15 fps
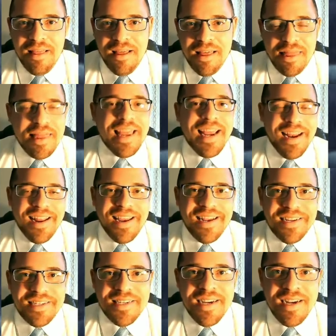uh think it
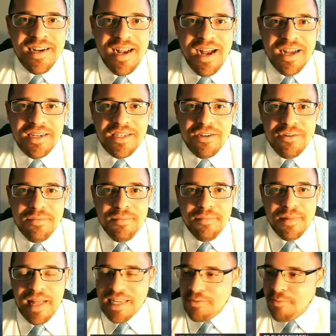is uh so
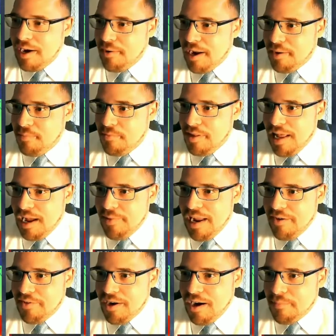that's why i'm glad we
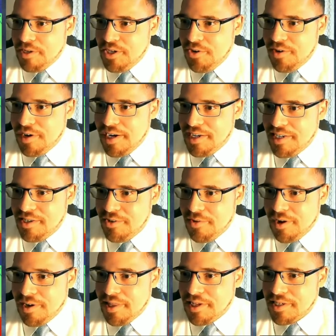have an opportunity to
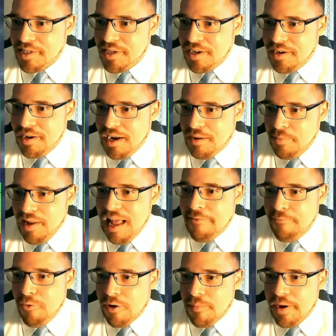on this uh and a
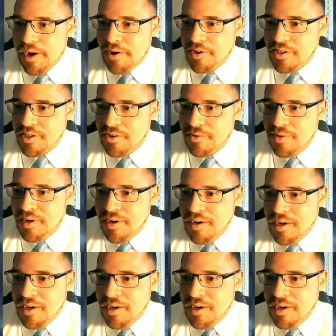platform here to